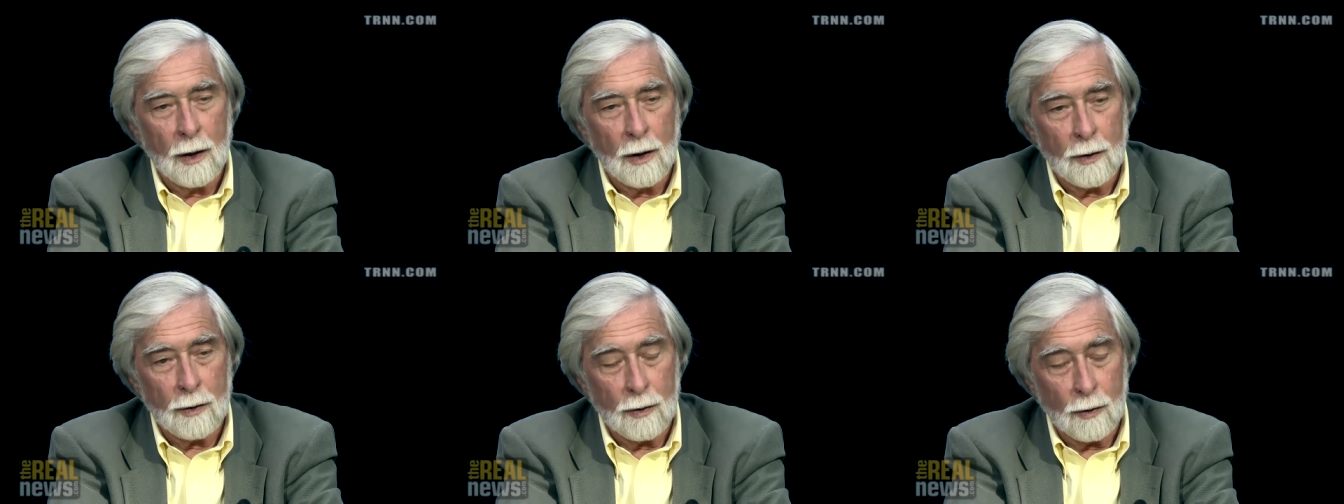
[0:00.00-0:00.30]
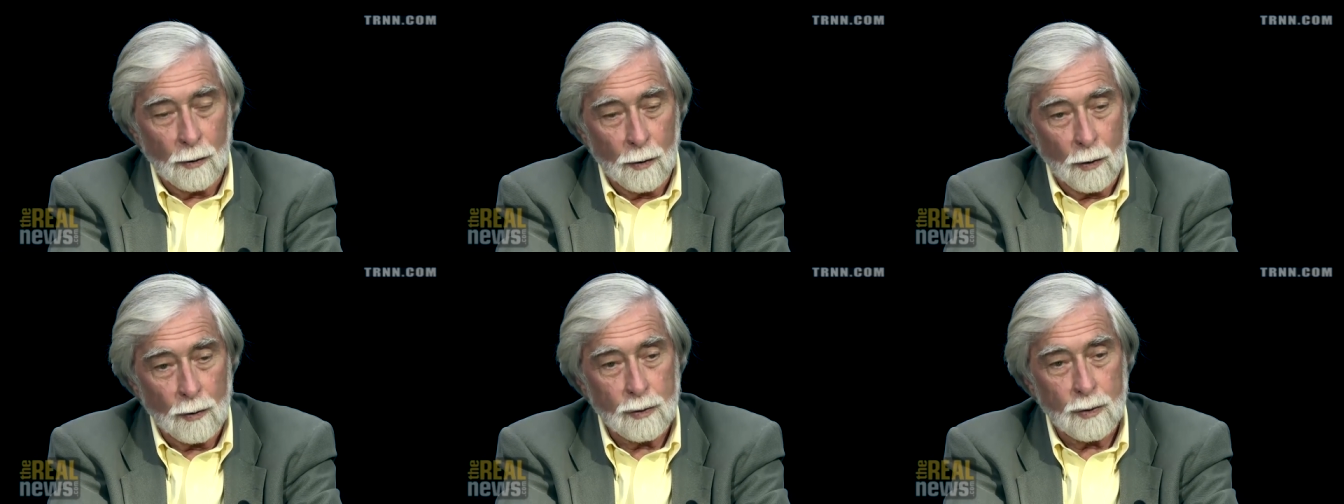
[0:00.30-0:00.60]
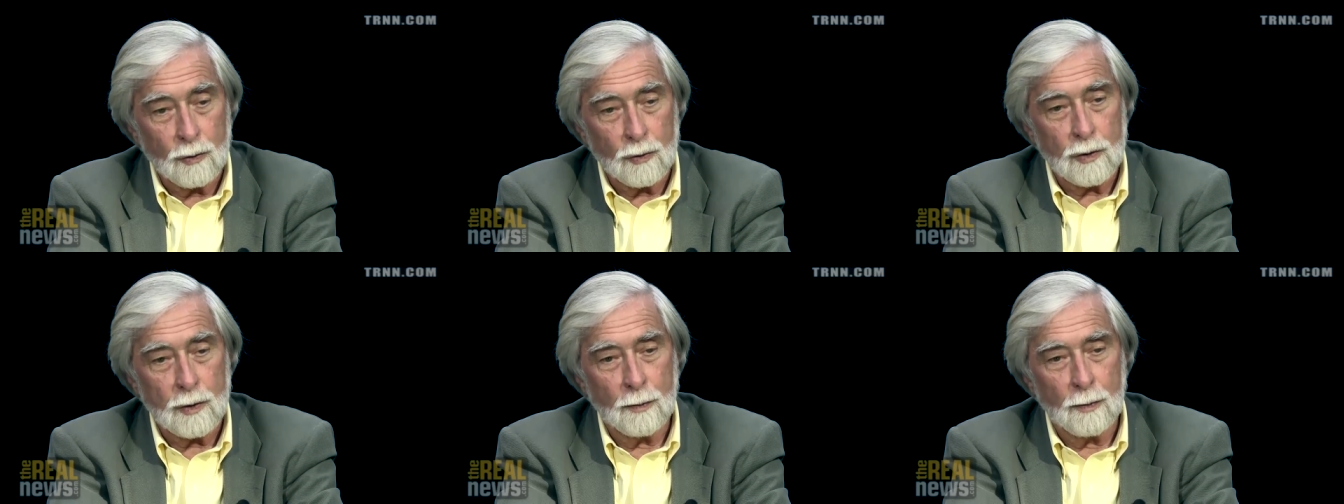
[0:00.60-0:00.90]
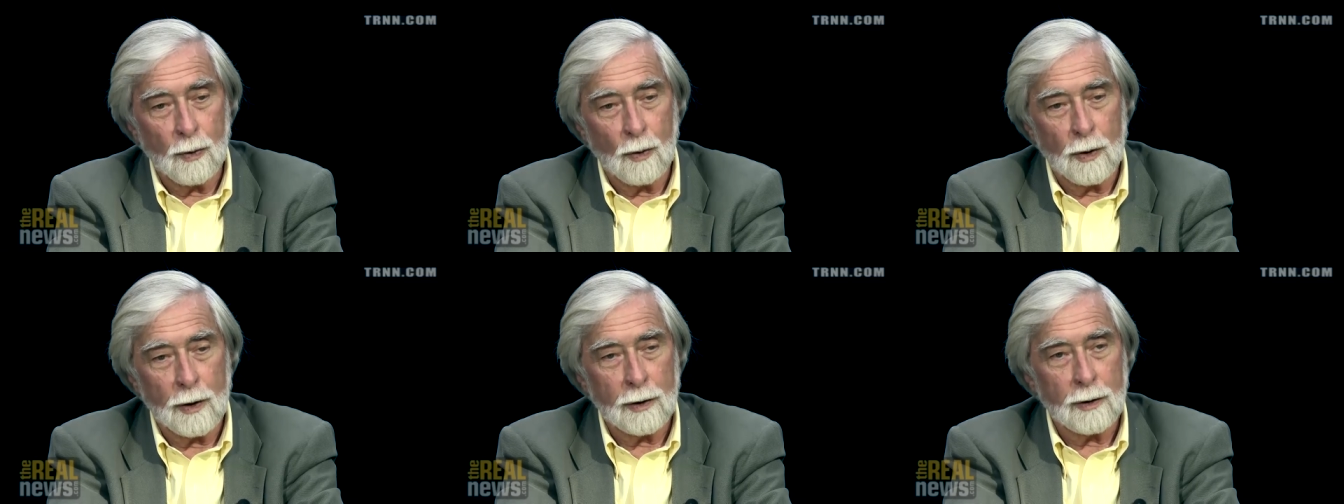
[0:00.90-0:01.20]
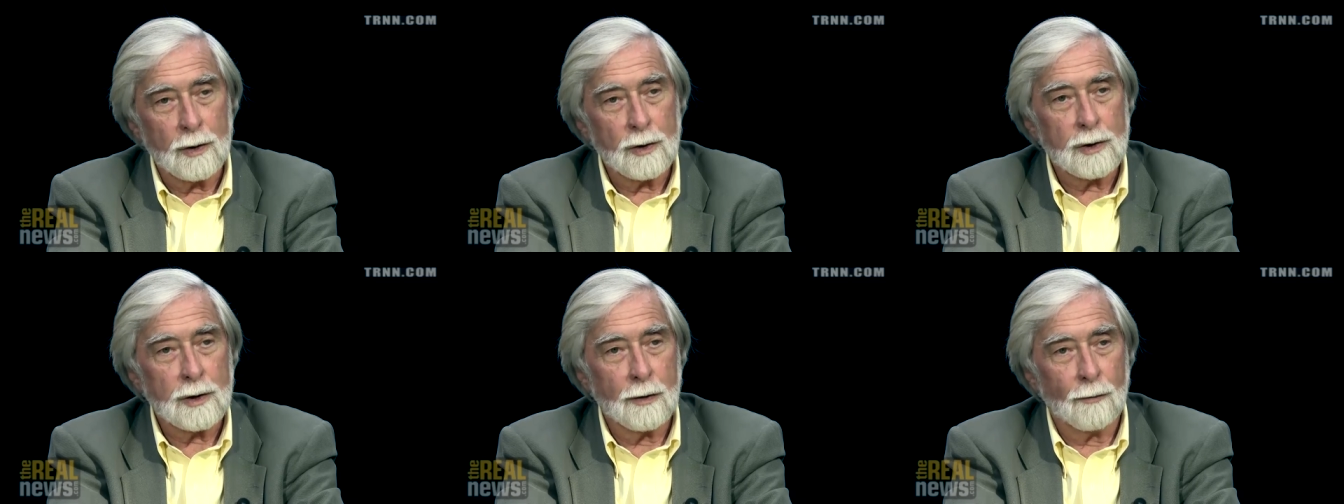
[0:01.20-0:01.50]
you know, those who supported
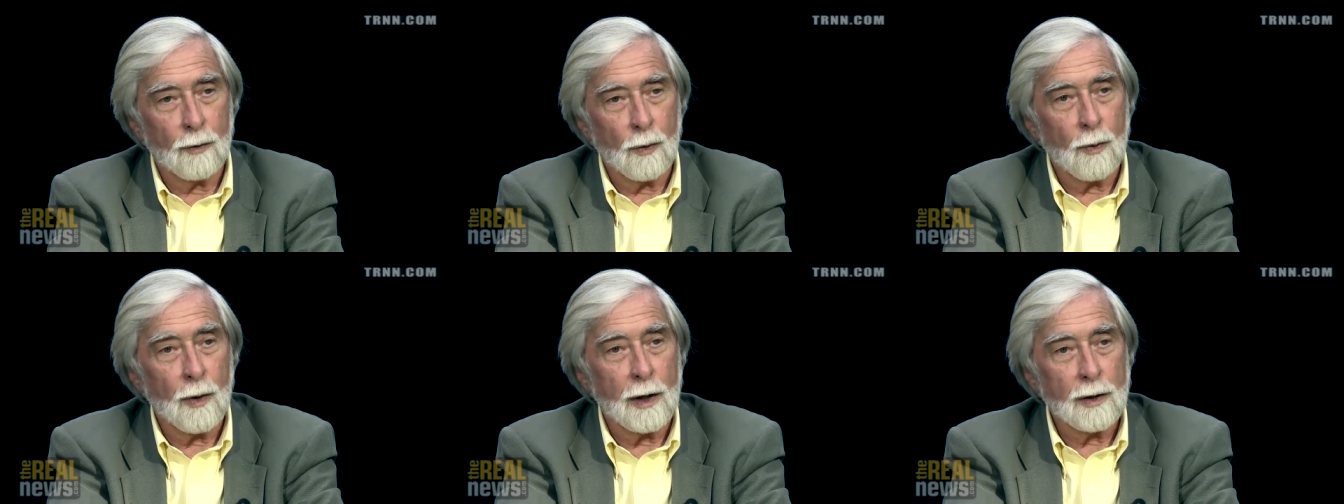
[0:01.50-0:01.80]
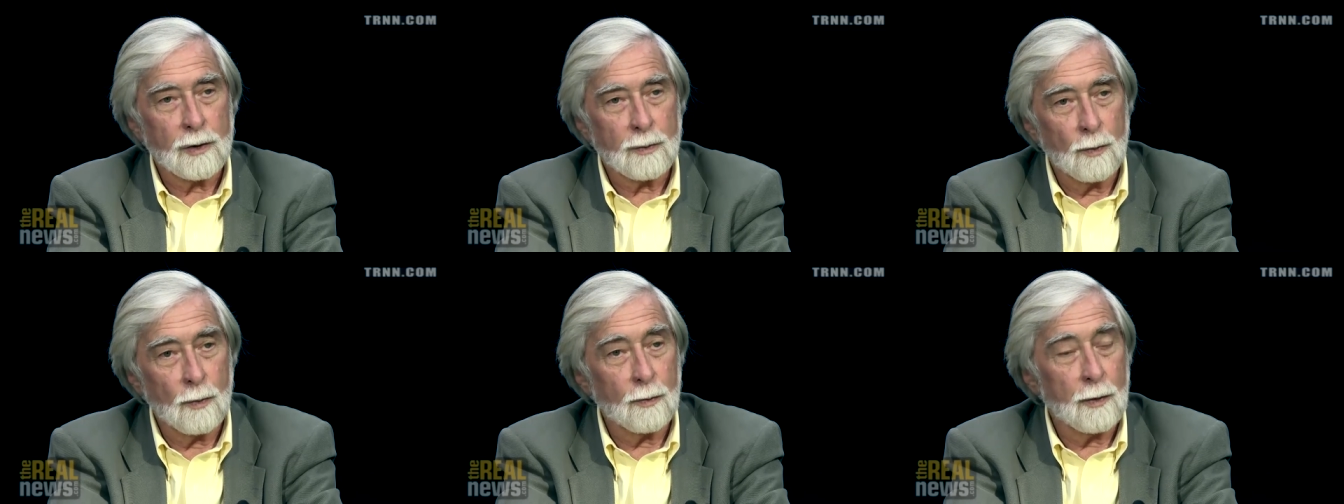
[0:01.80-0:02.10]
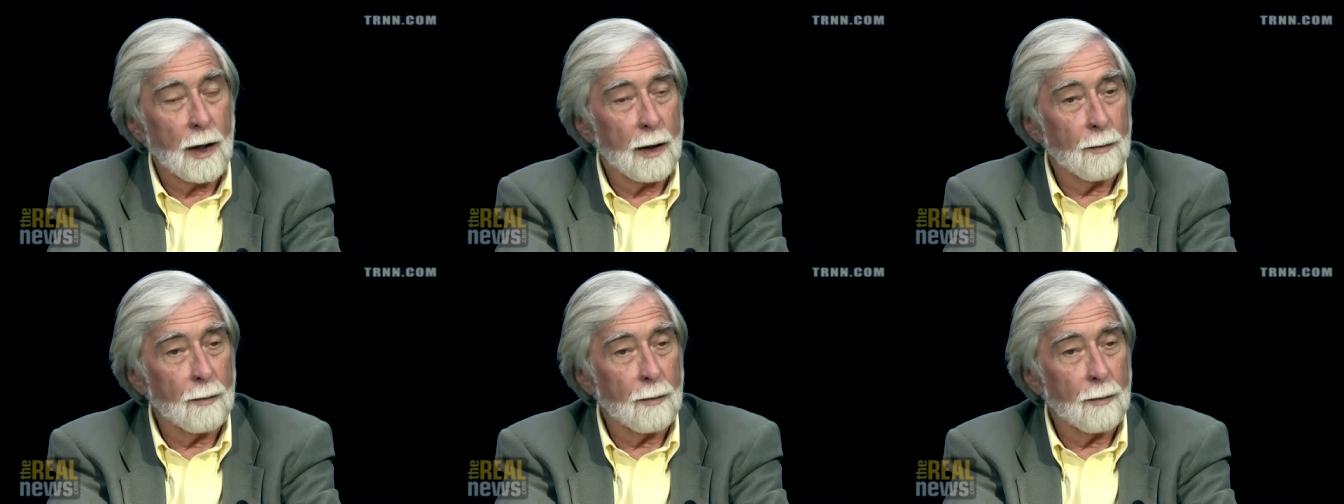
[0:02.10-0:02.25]
the civil rights movement.